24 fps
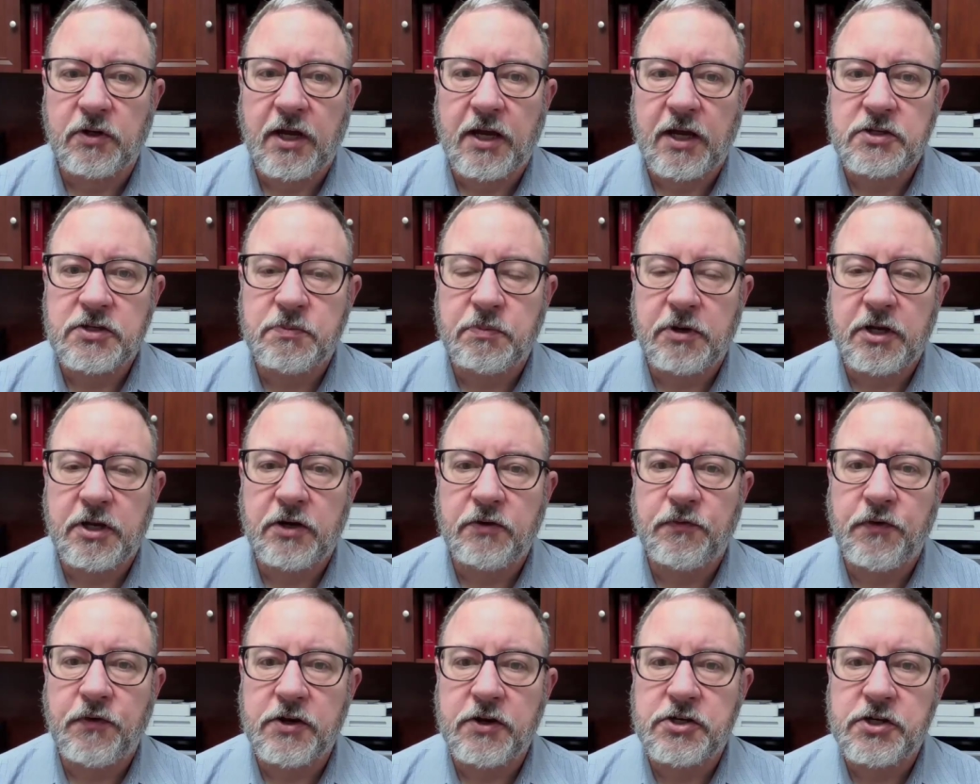as a
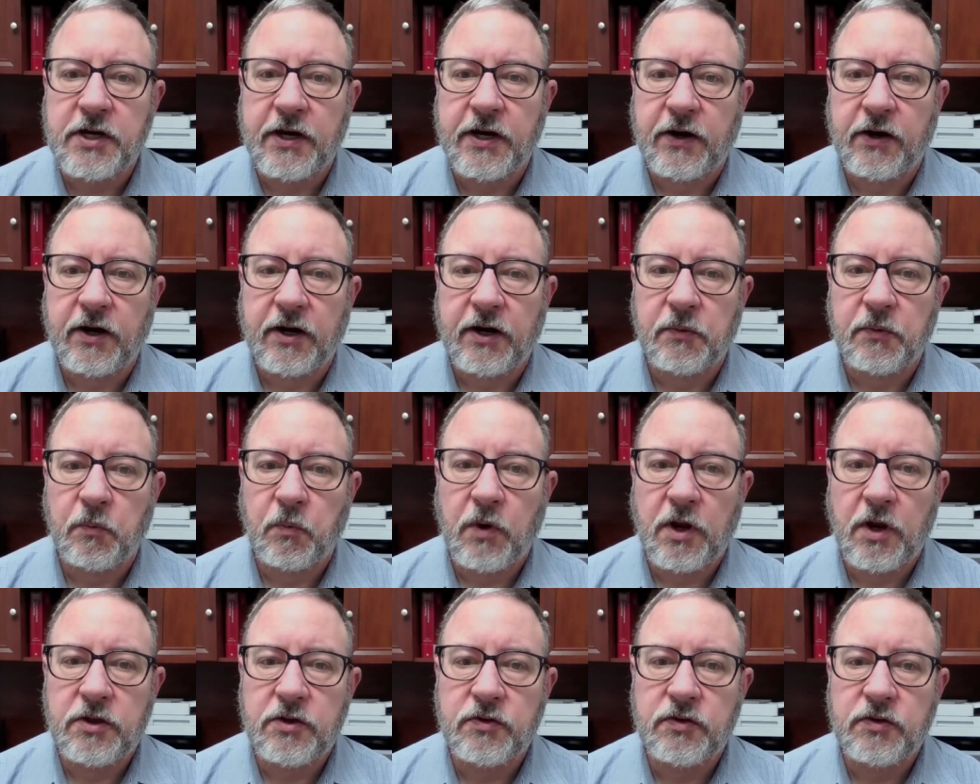beneficiary
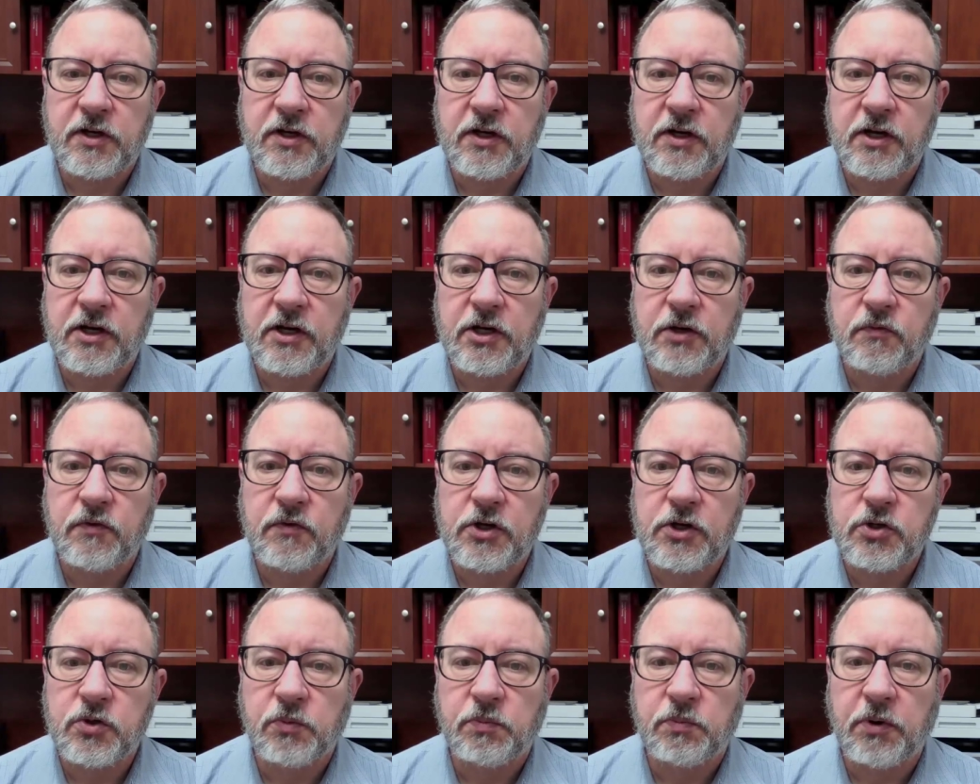rather than an
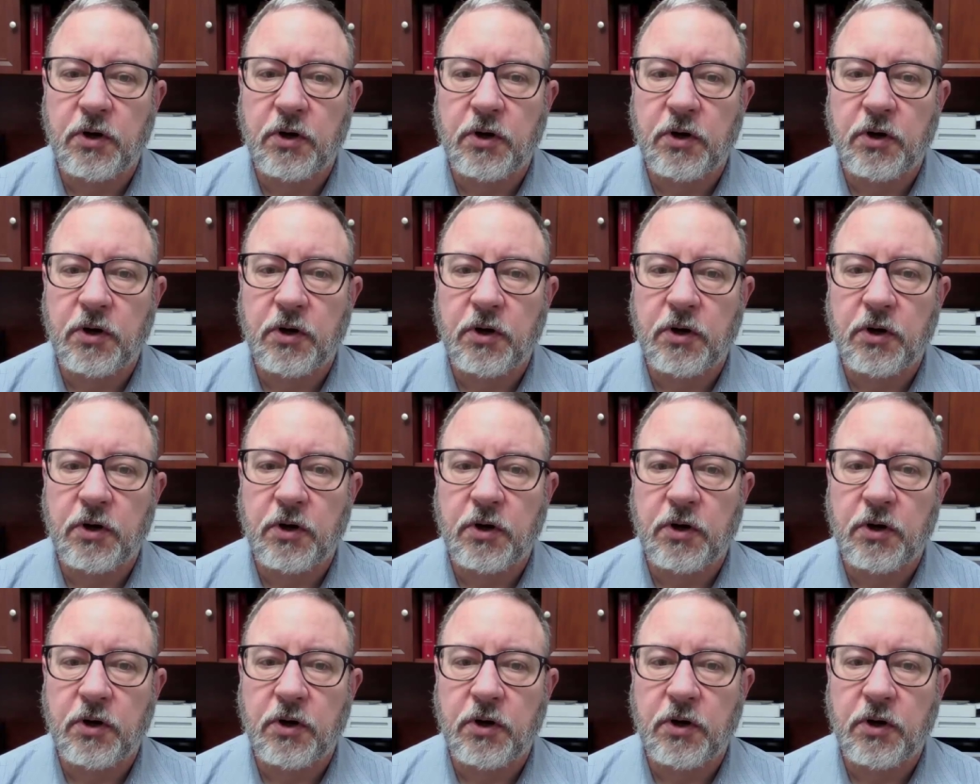individual